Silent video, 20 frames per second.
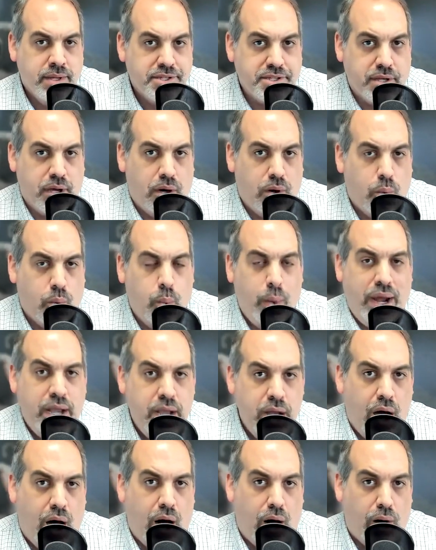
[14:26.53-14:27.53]
So
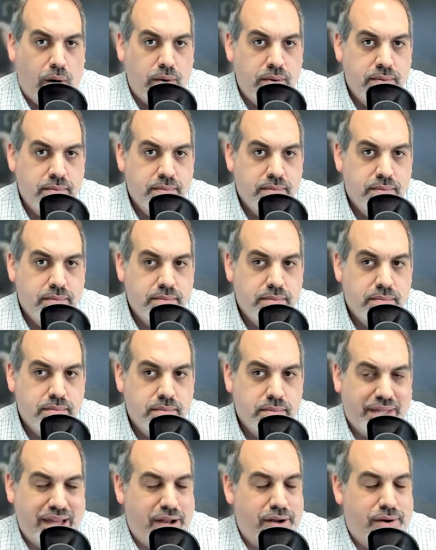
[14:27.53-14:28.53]
we know,
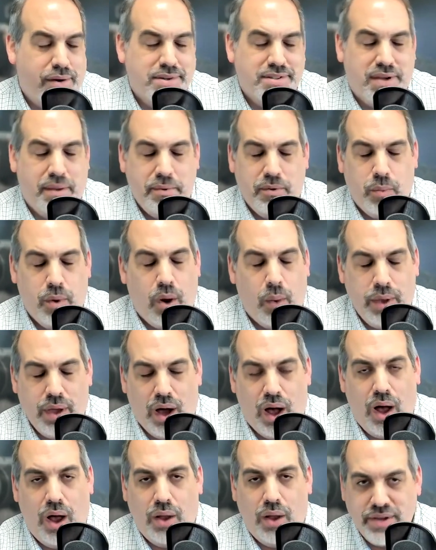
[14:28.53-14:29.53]
gun owners,
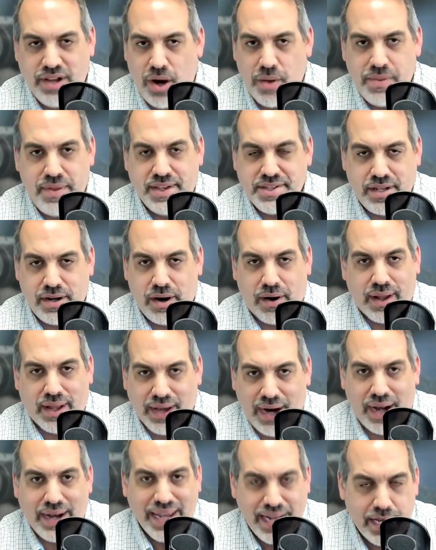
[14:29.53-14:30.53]
we all know this in our
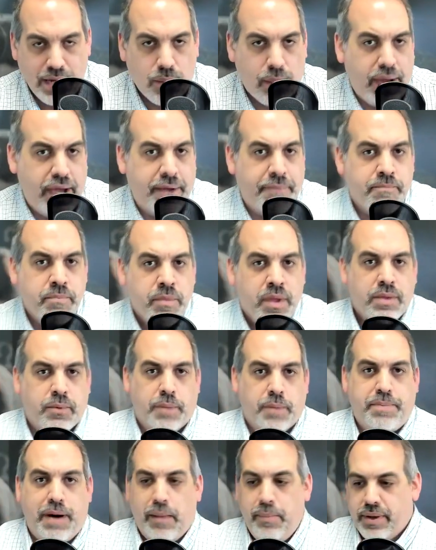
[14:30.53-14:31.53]
gut anyway.
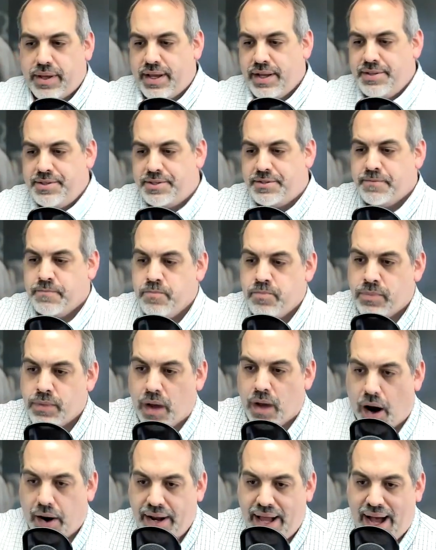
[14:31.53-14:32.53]
Republicans
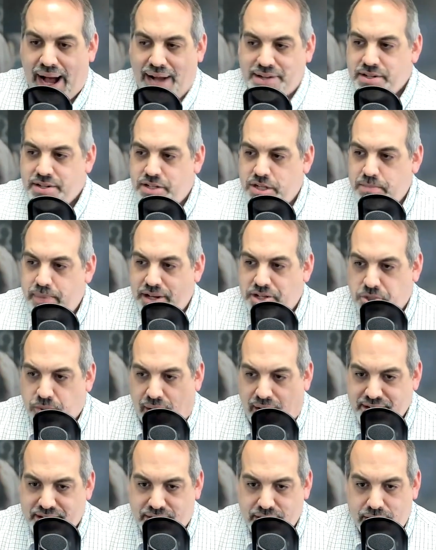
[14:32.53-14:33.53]
are not to be
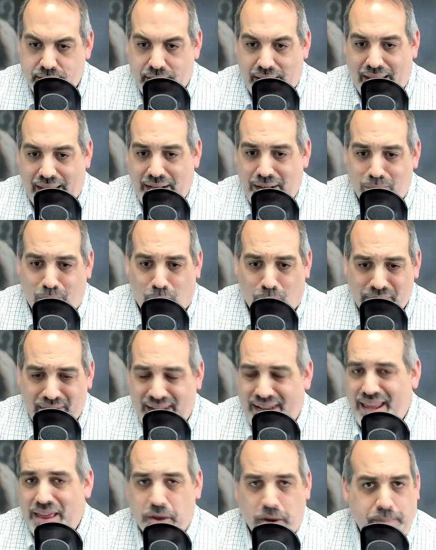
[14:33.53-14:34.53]
trusted any more
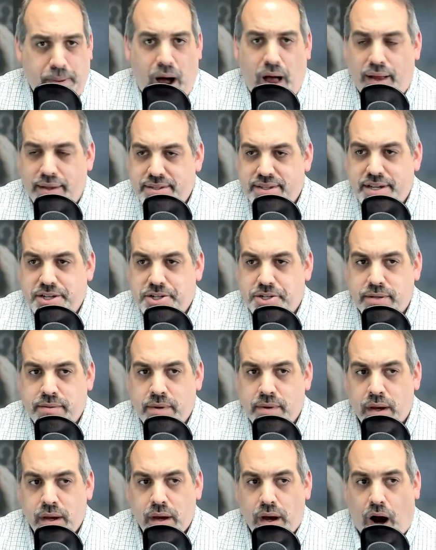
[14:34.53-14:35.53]
than any other
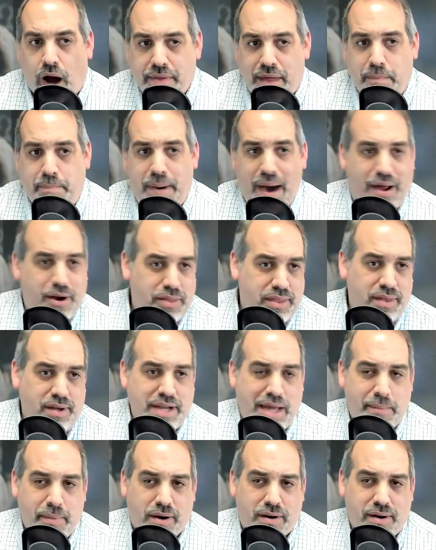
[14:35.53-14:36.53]
politician. Are they better than
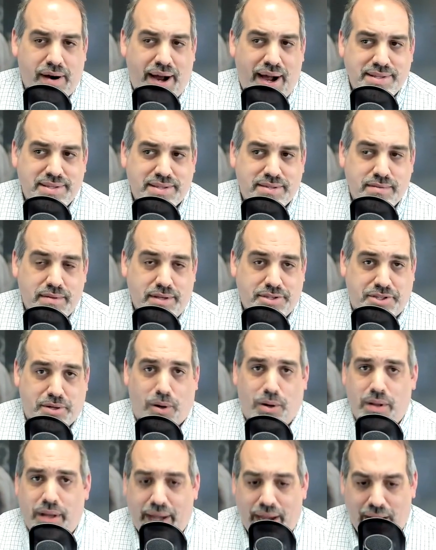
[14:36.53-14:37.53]
the Democrats?
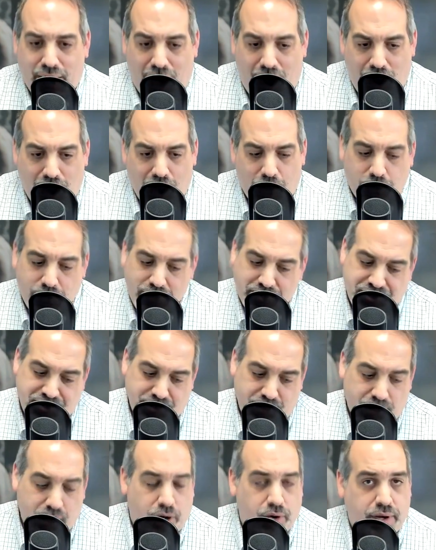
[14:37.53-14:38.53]
Certainly in Iowa, we've
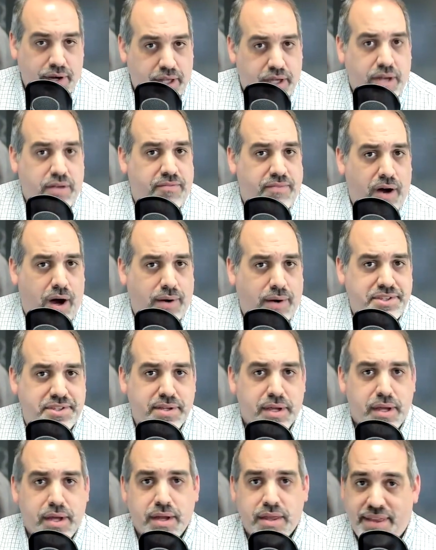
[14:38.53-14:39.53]
seen good
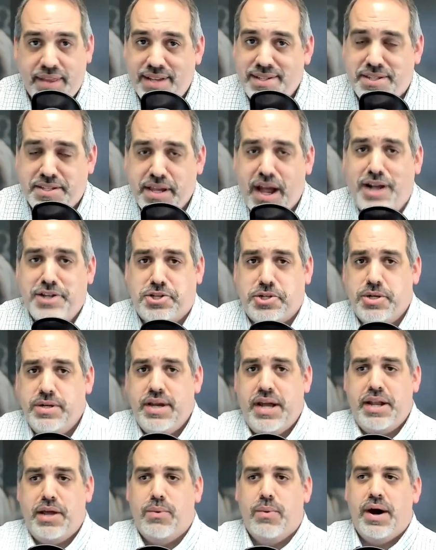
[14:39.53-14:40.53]
votes this
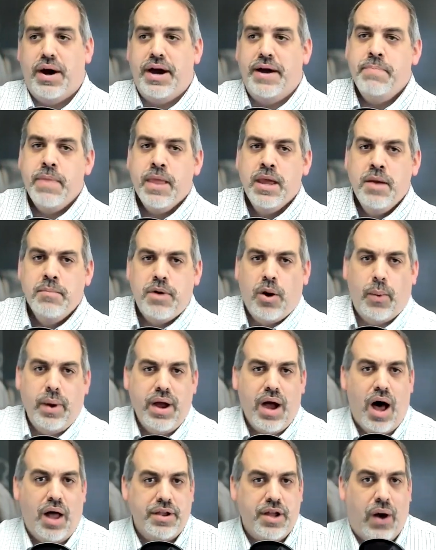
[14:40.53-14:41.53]
session anyway, but
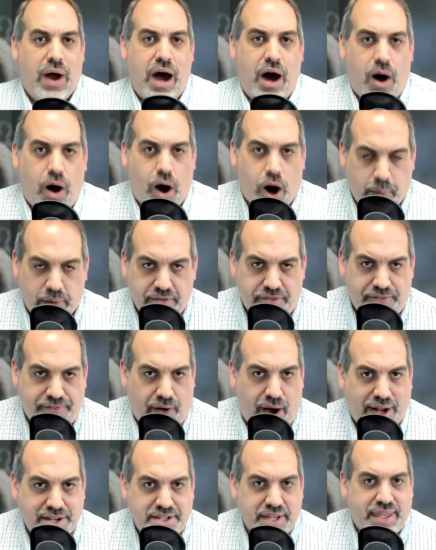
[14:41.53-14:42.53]
we all know how hard we
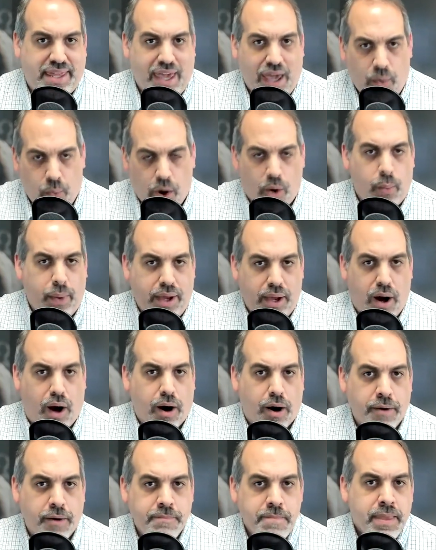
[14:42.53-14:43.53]
fought to get where we
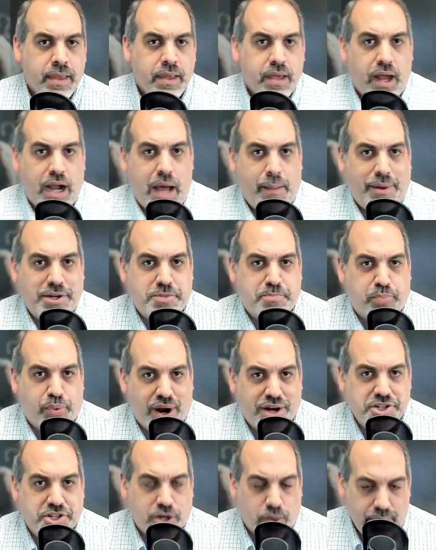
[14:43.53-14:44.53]
are and how much
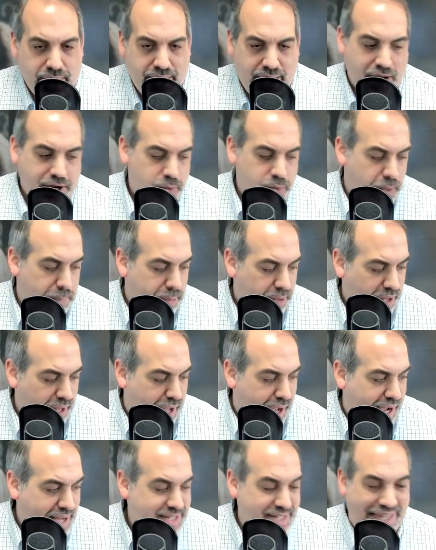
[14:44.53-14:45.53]
pressure we had to
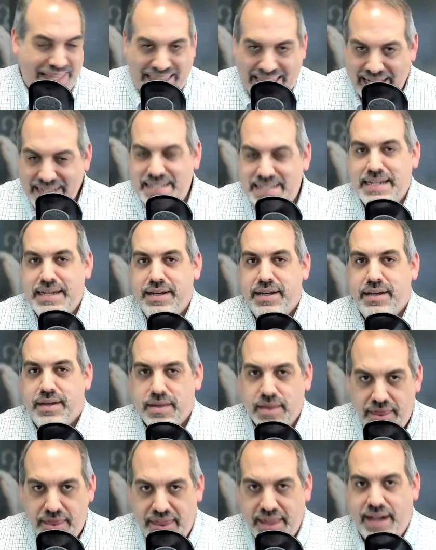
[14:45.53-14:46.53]
apply to get
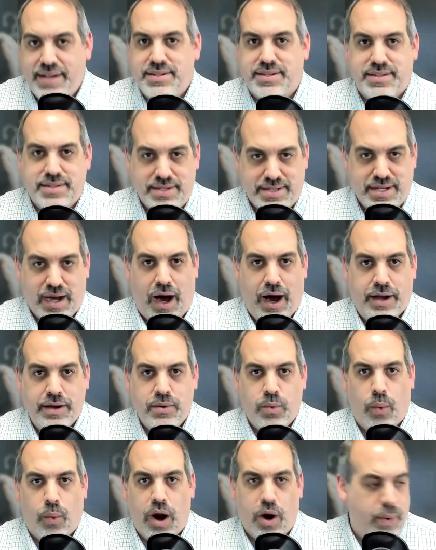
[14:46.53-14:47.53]
this
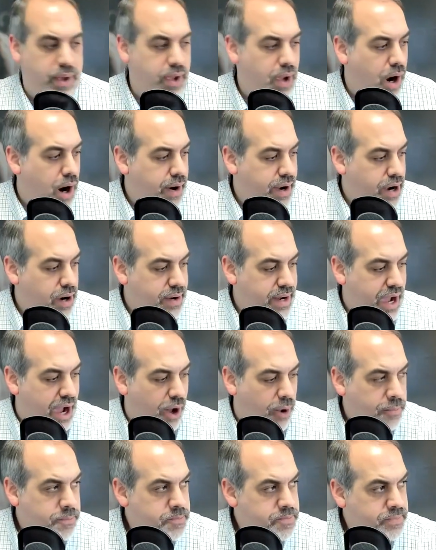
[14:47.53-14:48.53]
done where we are here
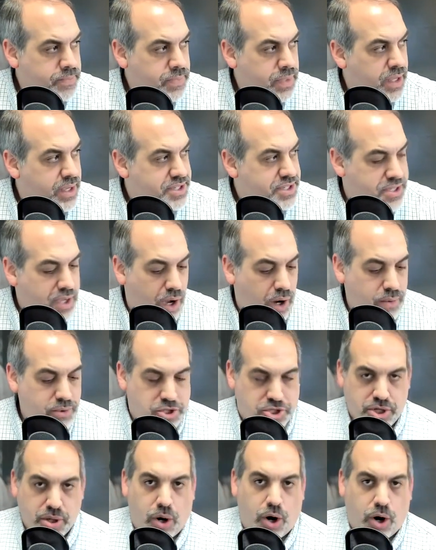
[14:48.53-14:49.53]
now.
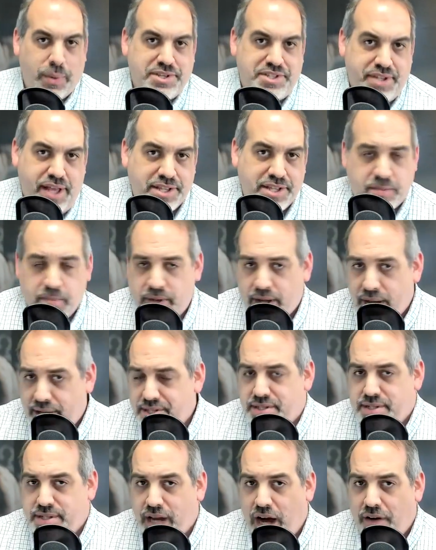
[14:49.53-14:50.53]
So, sure, we're seeing some
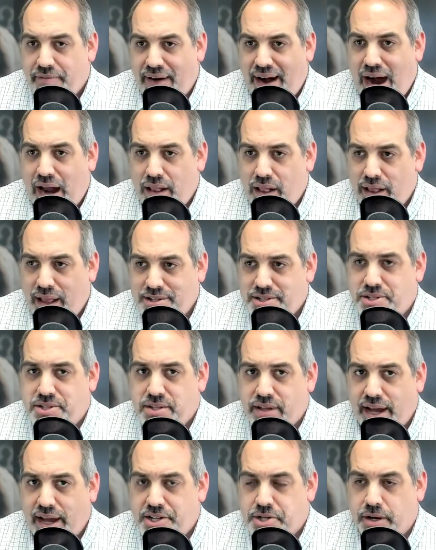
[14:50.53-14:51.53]
good stuff out of the
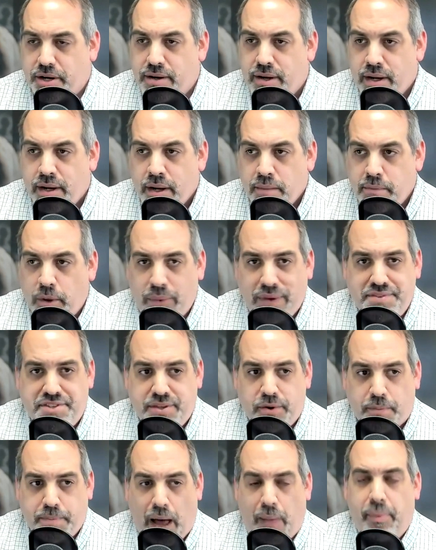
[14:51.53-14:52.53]
legislature, but we've
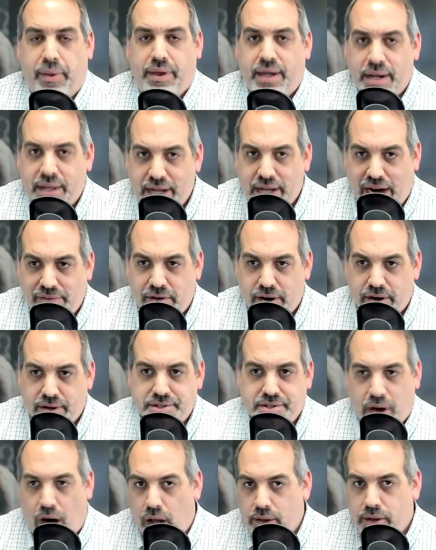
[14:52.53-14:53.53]
seen Republican
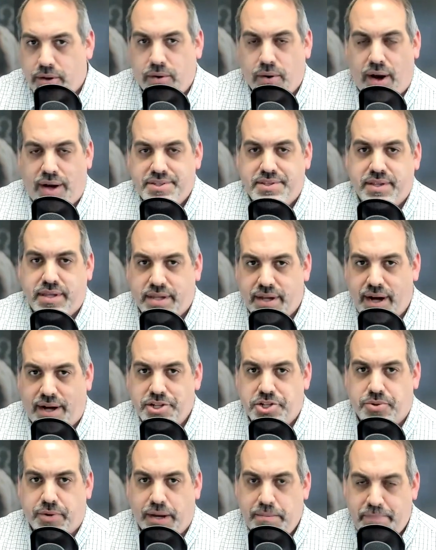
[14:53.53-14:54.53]
governors all across the
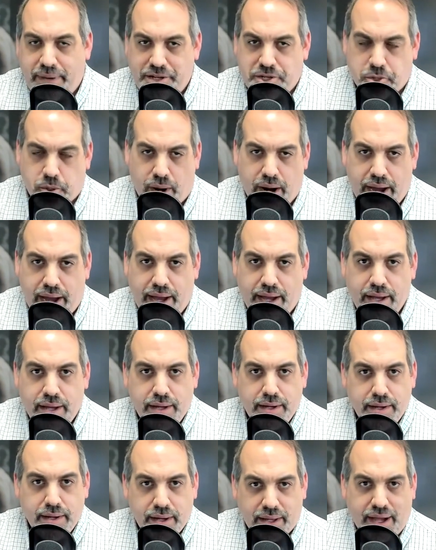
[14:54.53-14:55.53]
country betray
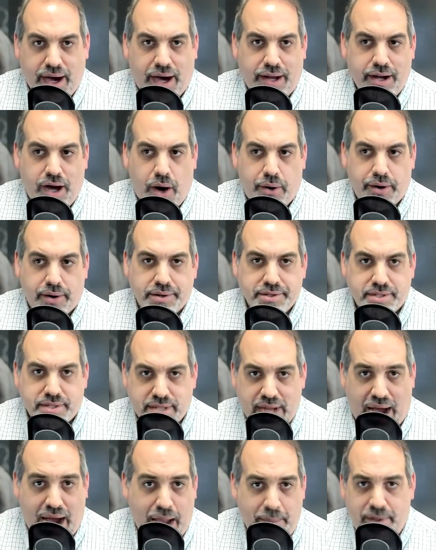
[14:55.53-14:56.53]
gun owners
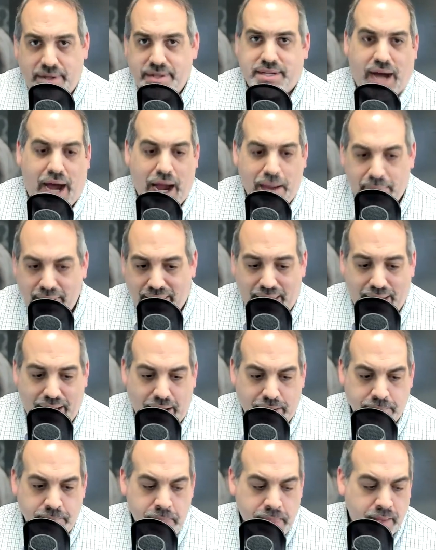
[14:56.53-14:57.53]
time and time
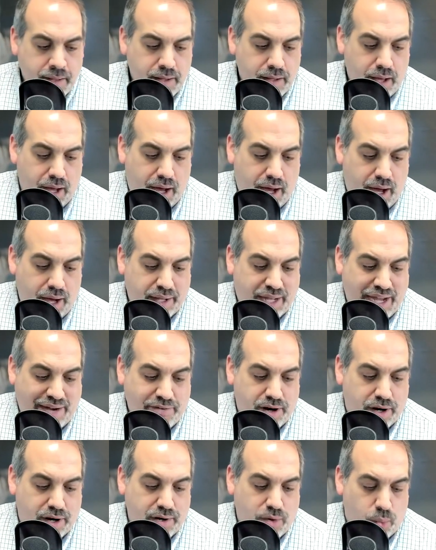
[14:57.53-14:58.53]
again.
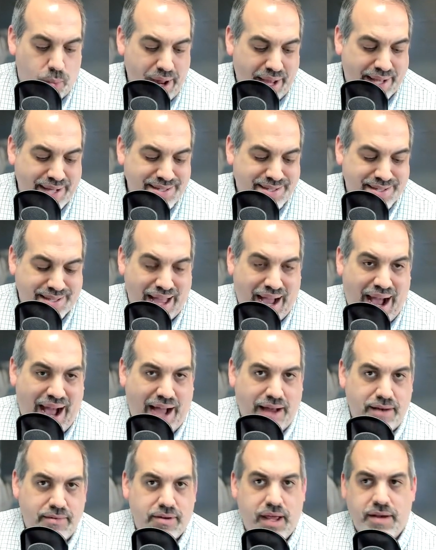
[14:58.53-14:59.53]
Governor Rick
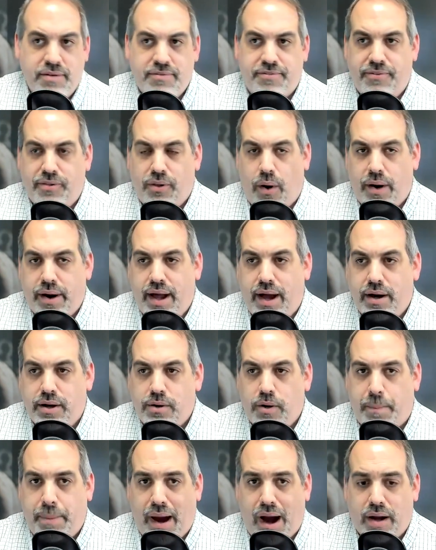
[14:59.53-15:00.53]
Scott in Florida,
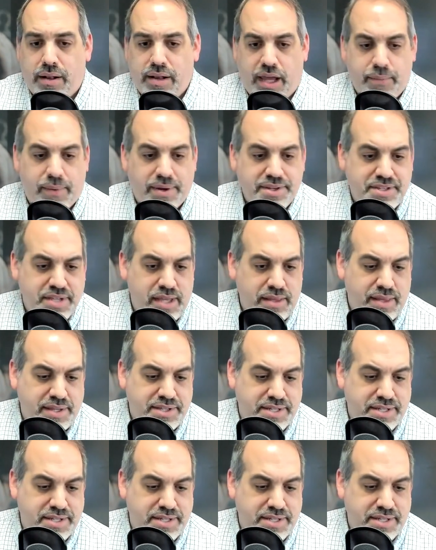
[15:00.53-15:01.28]
who apparently was in